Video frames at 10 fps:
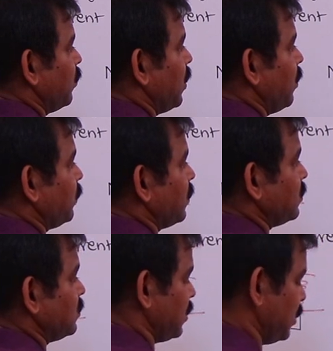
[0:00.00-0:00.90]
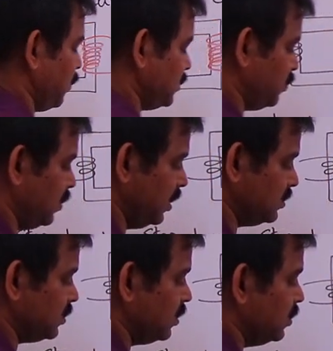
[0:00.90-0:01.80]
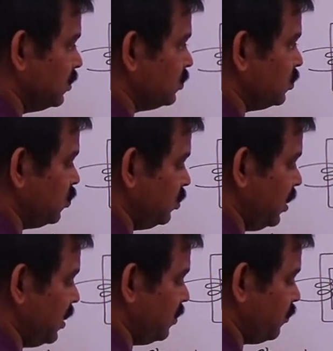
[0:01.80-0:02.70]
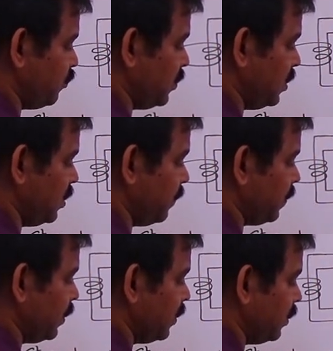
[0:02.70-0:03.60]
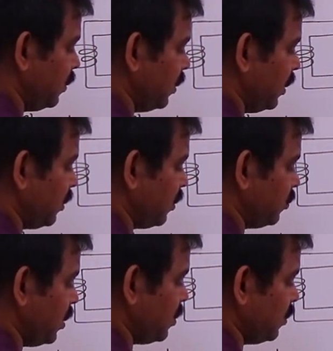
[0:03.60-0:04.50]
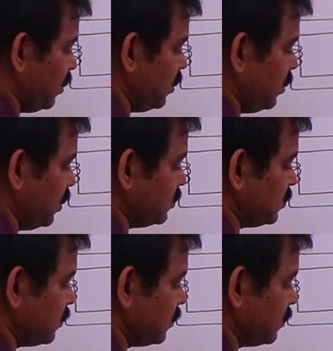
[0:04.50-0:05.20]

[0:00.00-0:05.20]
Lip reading: of turns the secondary must be less. So NP greater than NS.